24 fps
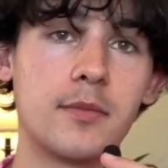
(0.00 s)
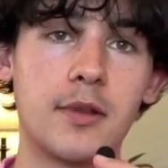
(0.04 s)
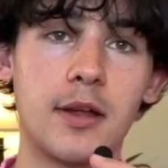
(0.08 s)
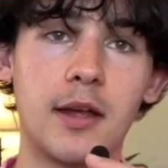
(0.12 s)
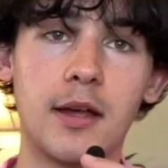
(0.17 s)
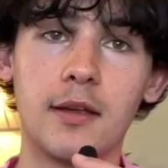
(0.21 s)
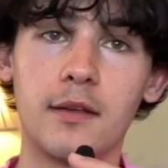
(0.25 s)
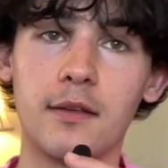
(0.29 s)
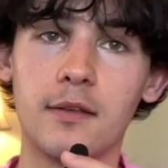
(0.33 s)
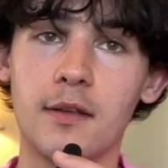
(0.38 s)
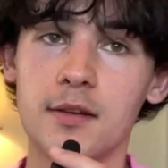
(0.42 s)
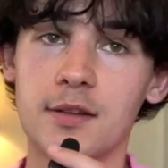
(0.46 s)

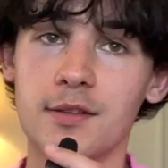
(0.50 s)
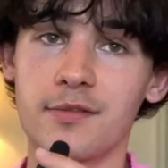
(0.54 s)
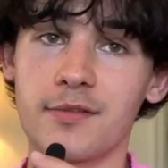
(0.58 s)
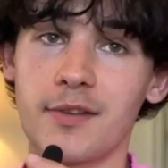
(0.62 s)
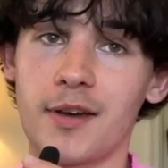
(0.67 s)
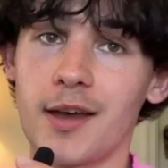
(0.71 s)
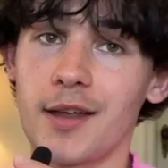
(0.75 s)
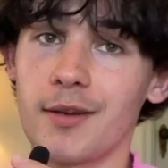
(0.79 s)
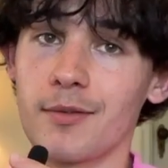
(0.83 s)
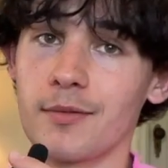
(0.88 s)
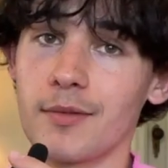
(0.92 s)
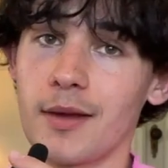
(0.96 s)
blanks to
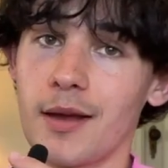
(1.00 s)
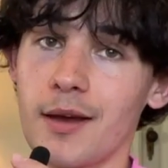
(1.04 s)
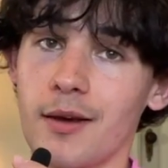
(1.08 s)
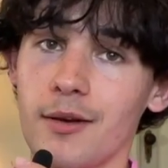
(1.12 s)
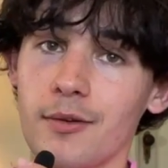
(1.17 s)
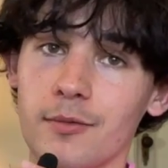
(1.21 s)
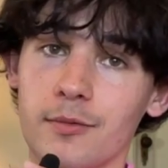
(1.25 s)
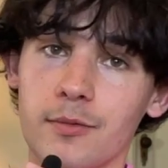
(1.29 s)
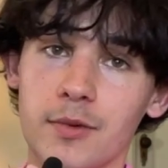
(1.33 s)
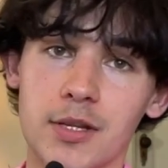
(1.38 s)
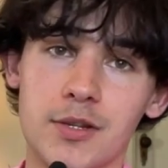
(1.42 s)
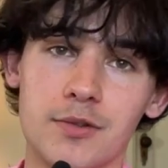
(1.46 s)
find
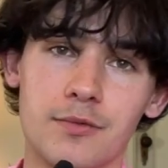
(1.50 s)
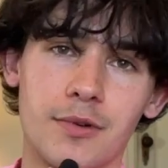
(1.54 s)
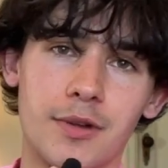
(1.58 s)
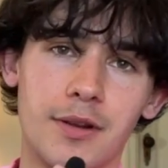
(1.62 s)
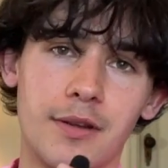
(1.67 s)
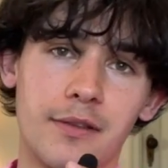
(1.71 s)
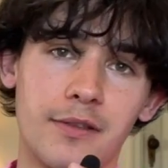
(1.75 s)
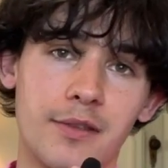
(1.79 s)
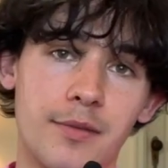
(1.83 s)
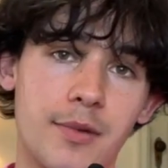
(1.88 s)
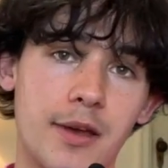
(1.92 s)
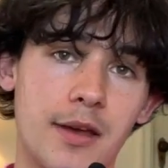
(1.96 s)
out which one
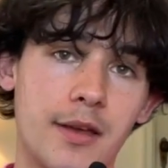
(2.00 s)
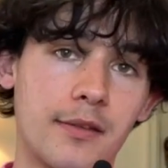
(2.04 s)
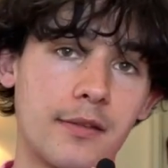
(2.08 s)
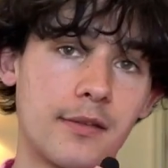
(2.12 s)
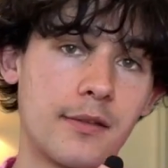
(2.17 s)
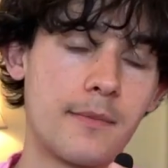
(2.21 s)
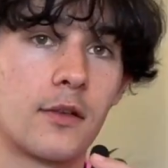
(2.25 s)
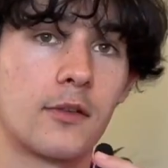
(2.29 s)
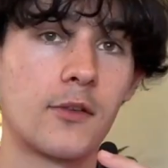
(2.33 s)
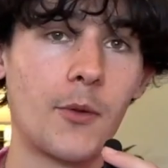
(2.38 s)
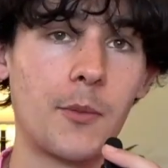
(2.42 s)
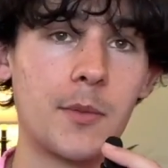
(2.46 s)
is the best.
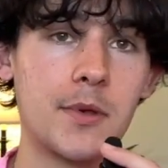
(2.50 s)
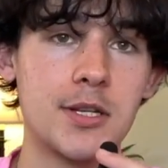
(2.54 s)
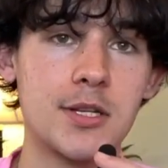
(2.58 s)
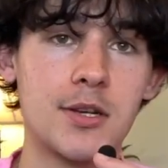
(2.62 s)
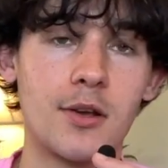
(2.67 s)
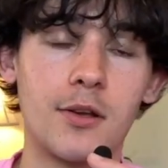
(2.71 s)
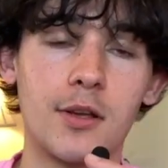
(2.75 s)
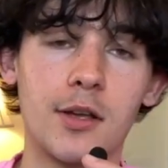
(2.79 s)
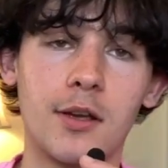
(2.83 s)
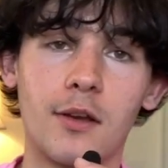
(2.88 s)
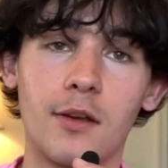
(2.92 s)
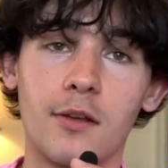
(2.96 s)
So I'll be
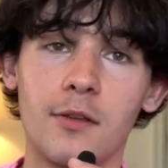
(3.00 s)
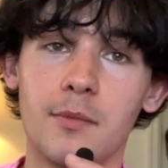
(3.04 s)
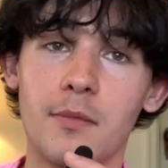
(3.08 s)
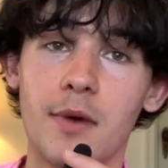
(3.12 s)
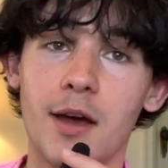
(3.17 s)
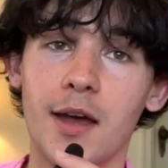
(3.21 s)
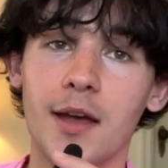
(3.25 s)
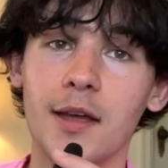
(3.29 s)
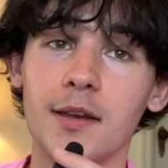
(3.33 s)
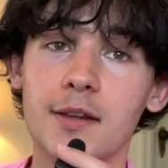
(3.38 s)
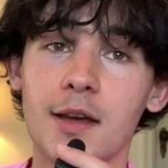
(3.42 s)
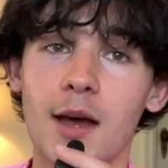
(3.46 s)
showing you guys
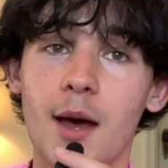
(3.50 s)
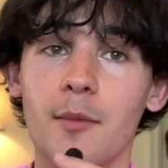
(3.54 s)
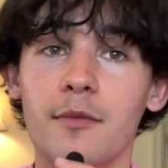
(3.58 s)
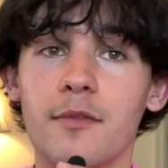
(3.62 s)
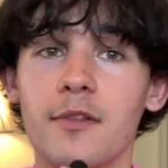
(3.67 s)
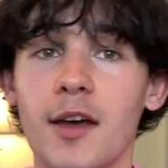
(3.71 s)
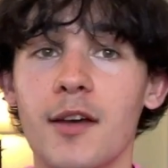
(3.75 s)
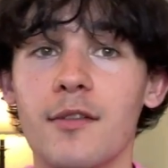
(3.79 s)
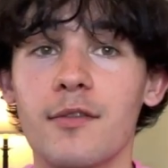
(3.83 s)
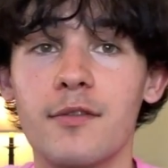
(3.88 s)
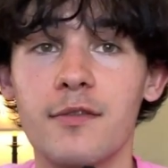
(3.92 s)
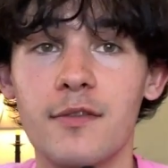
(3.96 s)
my top
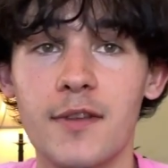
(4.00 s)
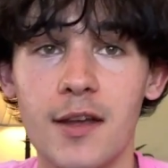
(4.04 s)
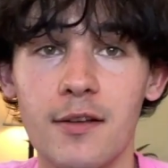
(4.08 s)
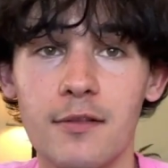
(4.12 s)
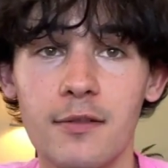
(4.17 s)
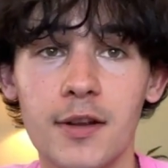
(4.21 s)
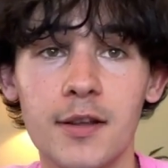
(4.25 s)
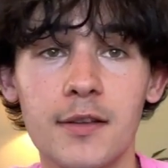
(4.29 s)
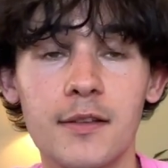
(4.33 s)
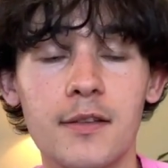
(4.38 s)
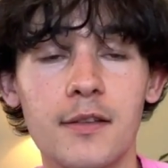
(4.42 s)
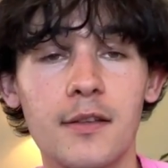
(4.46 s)
5
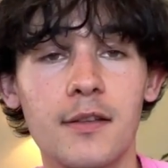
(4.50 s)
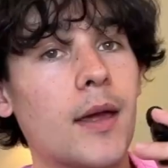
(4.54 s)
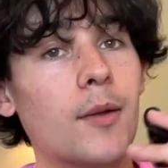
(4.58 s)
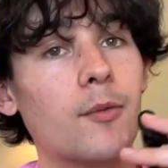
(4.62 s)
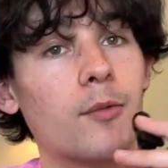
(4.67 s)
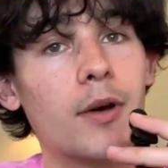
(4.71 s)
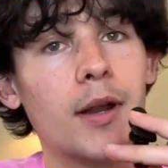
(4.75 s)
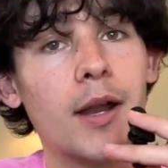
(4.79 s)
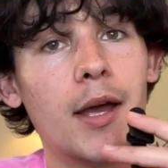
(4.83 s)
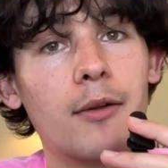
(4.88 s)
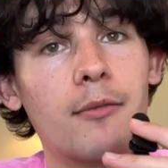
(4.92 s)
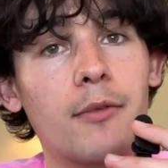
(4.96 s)
favorites and
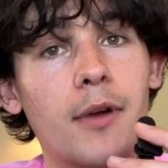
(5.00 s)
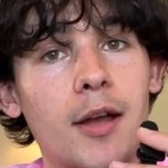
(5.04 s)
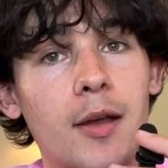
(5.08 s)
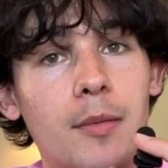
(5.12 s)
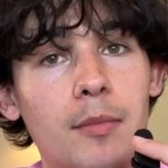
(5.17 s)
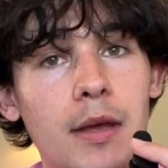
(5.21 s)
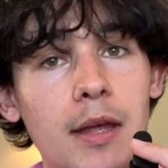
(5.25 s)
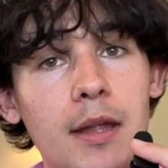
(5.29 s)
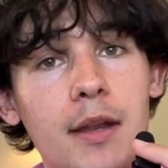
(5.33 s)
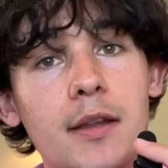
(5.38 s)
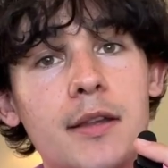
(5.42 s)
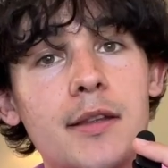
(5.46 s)
what I'd
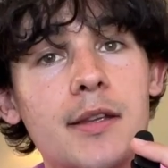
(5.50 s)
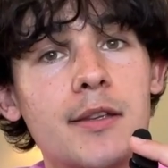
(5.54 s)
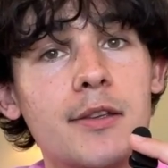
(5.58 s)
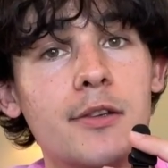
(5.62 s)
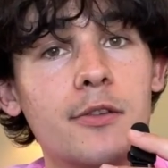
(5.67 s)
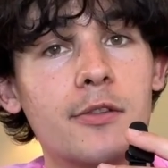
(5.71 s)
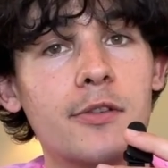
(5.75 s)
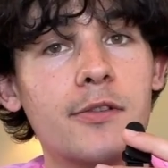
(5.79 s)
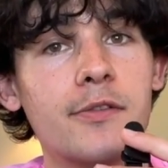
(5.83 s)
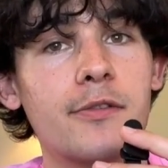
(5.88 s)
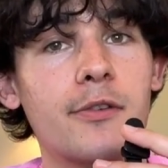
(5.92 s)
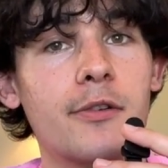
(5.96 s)
recommend to
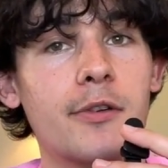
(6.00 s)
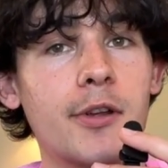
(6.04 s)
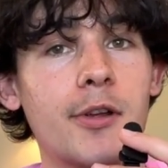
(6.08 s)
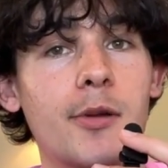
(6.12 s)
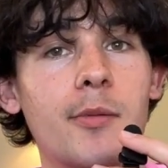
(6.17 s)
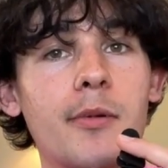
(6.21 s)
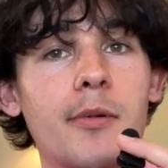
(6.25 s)
use for your